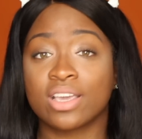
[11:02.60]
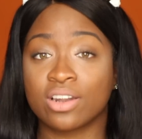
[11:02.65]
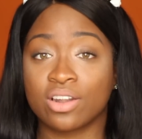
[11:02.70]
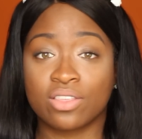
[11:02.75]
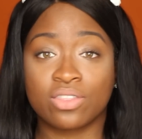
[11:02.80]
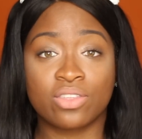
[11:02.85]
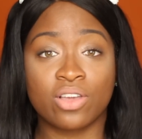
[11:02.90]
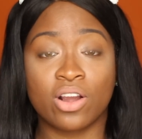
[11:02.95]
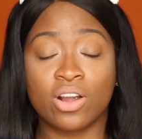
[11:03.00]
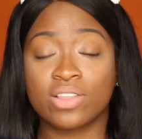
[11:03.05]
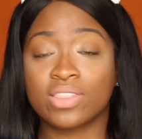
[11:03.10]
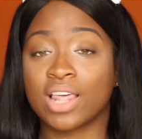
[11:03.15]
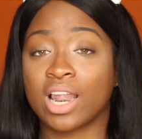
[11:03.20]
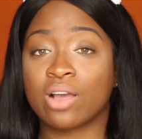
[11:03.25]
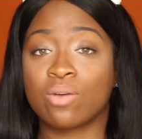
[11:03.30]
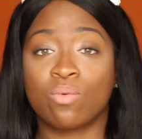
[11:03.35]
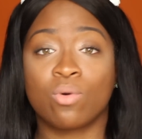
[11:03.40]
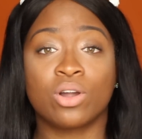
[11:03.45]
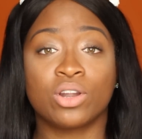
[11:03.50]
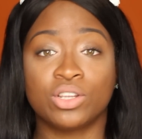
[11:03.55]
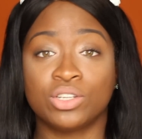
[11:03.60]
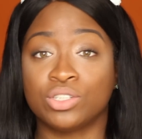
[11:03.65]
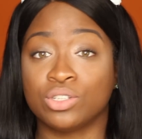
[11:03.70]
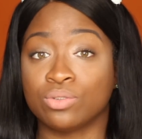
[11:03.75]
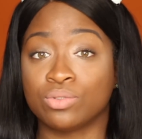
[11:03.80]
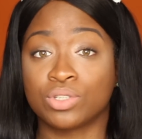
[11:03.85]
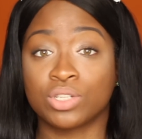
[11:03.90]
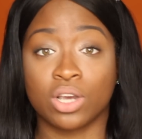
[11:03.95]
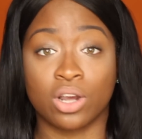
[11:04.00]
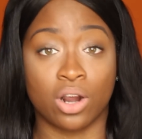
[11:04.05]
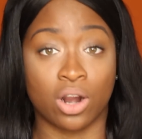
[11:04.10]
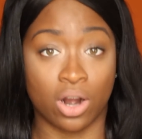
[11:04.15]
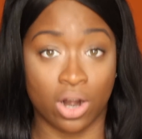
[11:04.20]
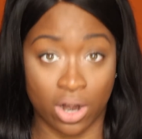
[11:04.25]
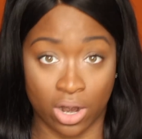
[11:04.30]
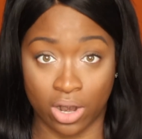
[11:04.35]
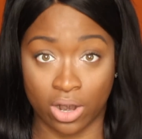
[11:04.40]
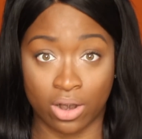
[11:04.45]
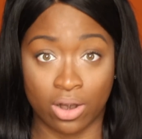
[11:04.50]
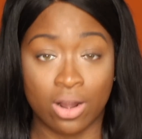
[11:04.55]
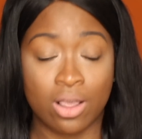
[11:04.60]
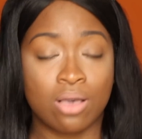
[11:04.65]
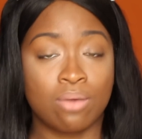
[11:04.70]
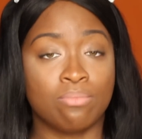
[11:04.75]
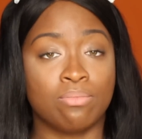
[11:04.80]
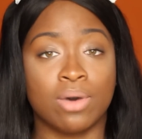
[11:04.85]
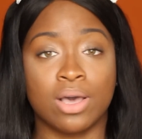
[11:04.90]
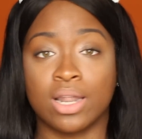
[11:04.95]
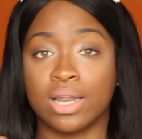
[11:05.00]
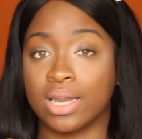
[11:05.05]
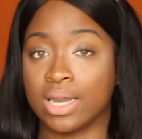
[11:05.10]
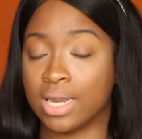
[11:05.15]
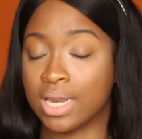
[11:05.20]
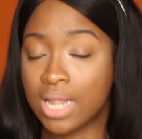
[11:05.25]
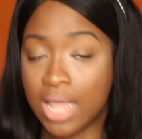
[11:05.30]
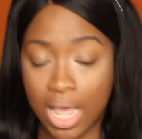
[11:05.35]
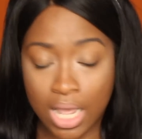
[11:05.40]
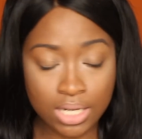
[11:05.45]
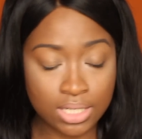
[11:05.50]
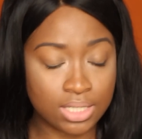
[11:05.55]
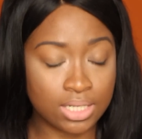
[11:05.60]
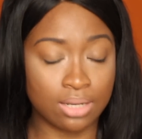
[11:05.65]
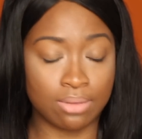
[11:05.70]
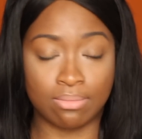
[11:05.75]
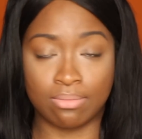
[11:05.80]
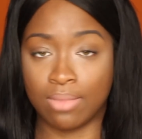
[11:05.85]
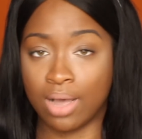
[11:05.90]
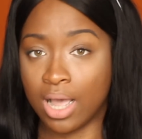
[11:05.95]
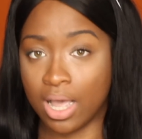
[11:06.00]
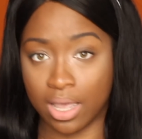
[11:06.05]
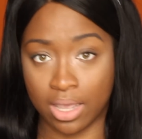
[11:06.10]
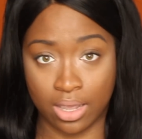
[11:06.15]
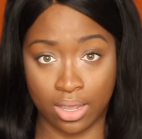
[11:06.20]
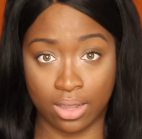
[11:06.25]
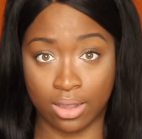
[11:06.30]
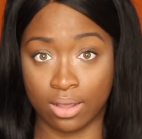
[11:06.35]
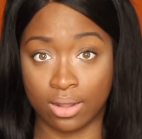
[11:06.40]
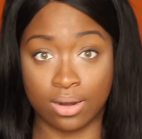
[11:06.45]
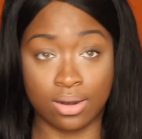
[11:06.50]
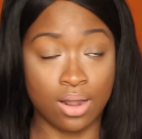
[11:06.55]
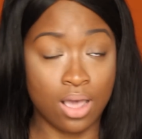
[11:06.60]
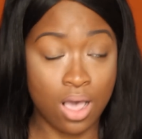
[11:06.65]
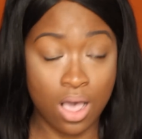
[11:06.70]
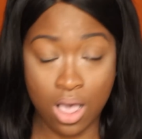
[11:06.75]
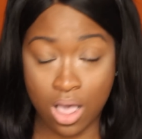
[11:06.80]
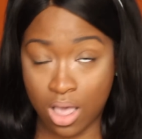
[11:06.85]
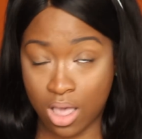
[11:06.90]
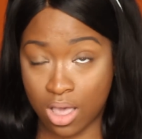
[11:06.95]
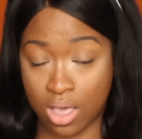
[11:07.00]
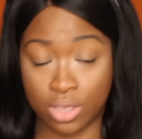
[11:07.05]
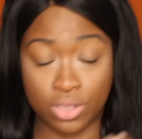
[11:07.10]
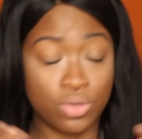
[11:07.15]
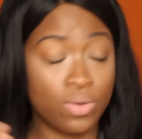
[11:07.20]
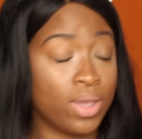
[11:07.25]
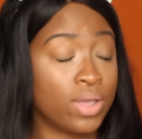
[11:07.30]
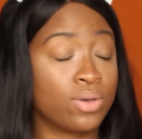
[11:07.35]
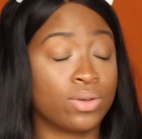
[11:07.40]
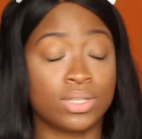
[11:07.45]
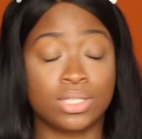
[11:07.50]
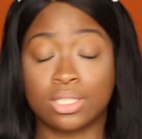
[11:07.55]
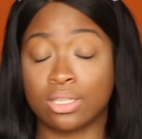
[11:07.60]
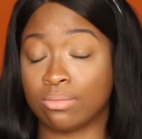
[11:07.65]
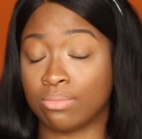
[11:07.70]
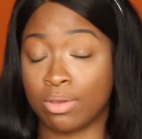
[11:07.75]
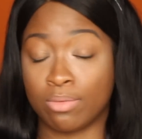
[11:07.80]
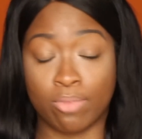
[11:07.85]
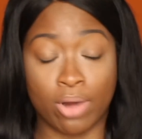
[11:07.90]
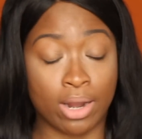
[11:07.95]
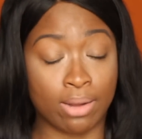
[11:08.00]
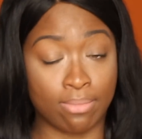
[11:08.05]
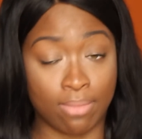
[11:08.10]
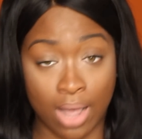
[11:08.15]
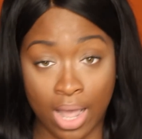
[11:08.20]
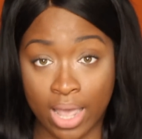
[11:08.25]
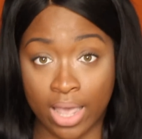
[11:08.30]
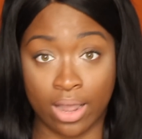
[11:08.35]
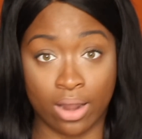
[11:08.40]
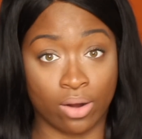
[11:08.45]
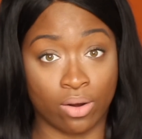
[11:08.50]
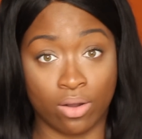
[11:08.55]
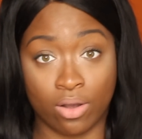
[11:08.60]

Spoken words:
in a third that I want to do to her. But not to my hair. Nuh-uh. You ain't going to see me break my hair